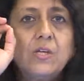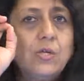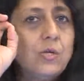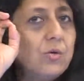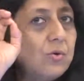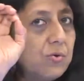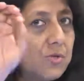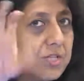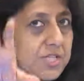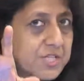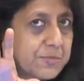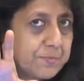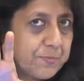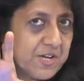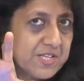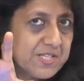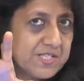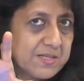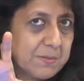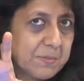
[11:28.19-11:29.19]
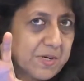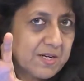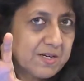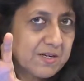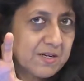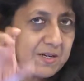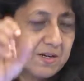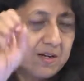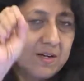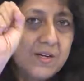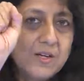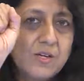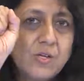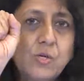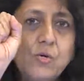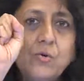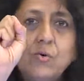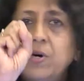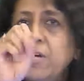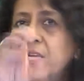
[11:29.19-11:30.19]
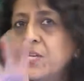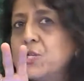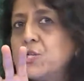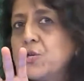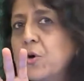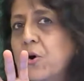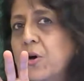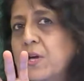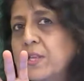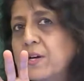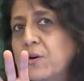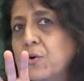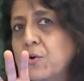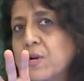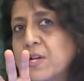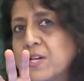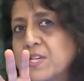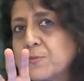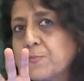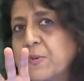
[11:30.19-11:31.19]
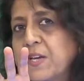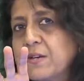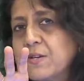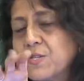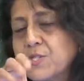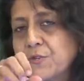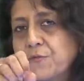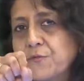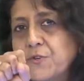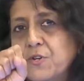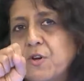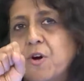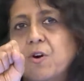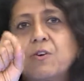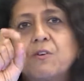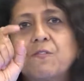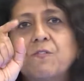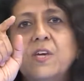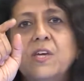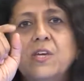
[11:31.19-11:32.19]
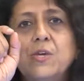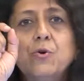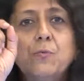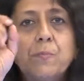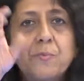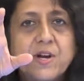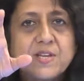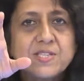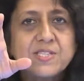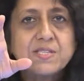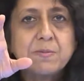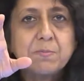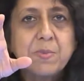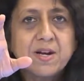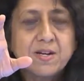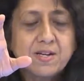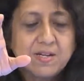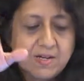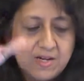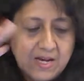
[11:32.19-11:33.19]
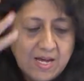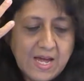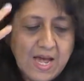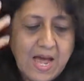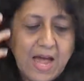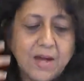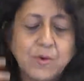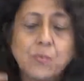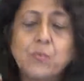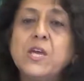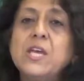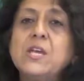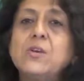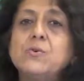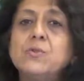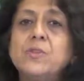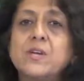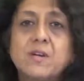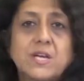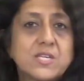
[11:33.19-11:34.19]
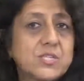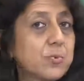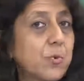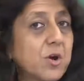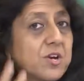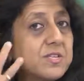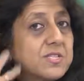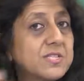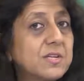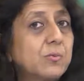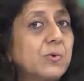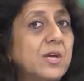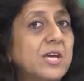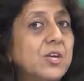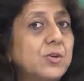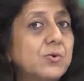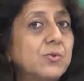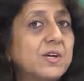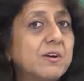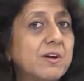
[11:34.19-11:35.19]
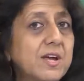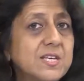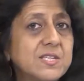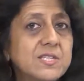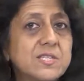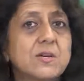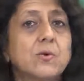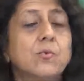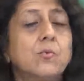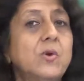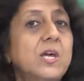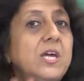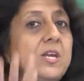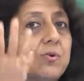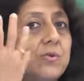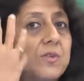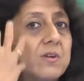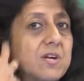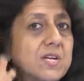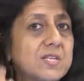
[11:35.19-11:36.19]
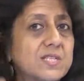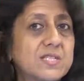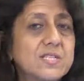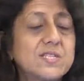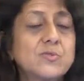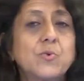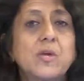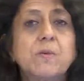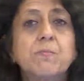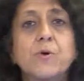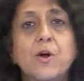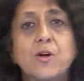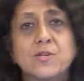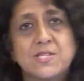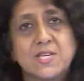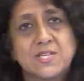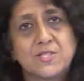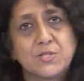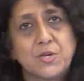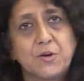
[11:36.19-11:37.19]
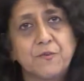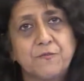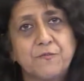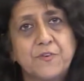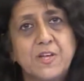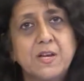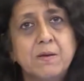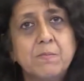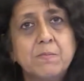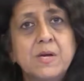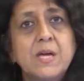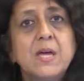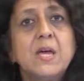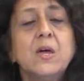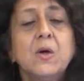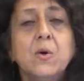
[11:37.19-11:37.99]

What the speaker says: You just press the button. You enjoy the whole experience of photography. You press the button and we do the rest. What is the we do the rest? We do the rest is we process your film.